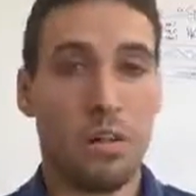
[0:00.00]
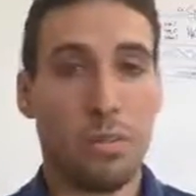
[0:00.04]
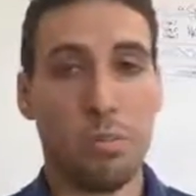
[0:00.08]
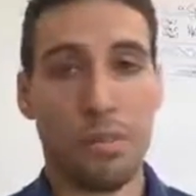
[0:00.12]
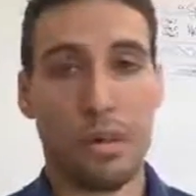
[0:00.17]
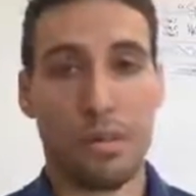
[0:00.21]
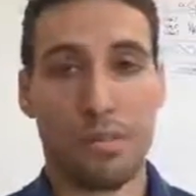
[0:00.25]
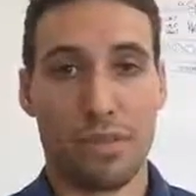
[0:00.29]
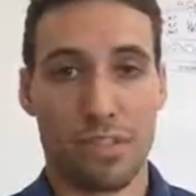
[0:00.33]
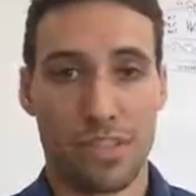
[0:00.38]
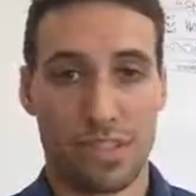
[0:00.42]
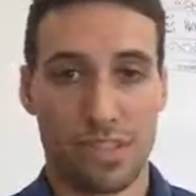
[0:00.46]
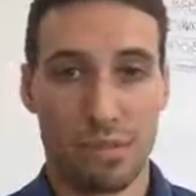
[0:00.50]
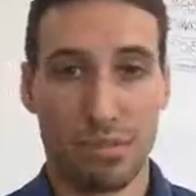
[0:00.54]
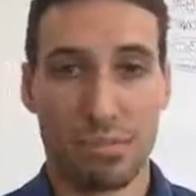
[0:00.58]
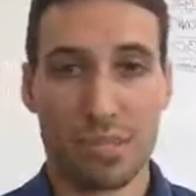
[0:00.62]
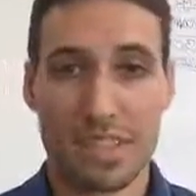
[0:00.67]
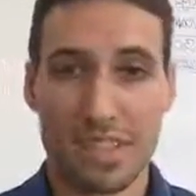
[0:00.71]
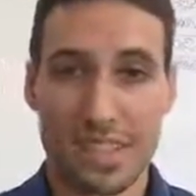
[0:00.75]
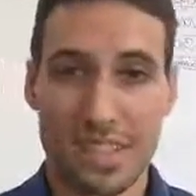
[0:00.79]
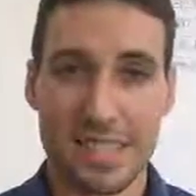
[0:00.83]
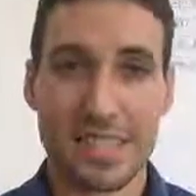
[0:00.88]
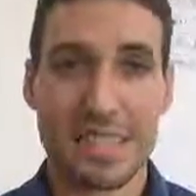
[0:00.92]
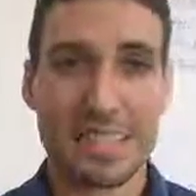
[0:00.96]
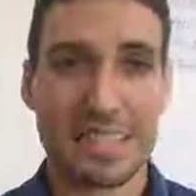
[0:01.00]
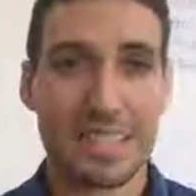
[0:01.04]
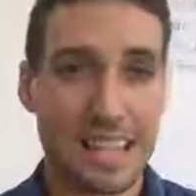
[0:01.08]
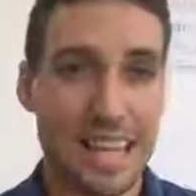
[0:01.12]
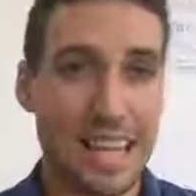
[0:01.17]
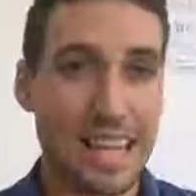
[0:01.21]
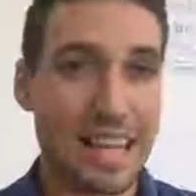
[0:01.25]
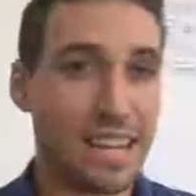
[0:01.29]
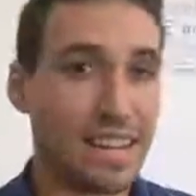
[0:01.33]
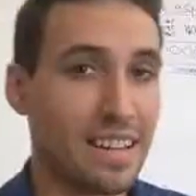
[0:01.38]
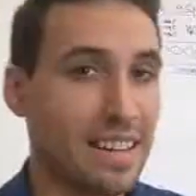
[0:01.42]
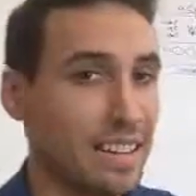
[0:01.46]
But for simplicity's
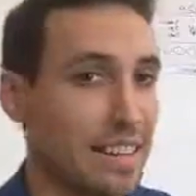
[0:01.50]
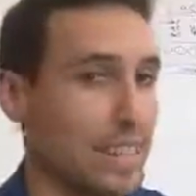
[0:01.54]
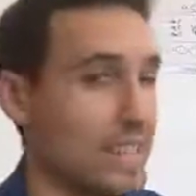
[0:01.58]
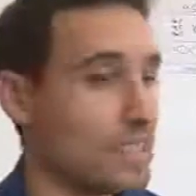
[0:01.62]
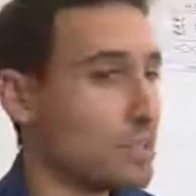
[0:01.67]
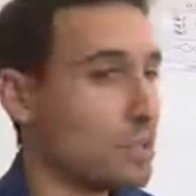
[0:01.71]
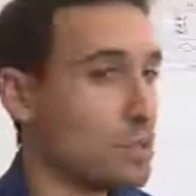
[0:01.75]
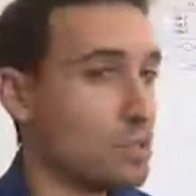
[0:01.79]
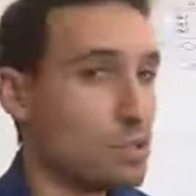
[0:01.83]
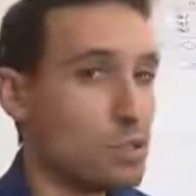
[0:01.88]
sake, let's use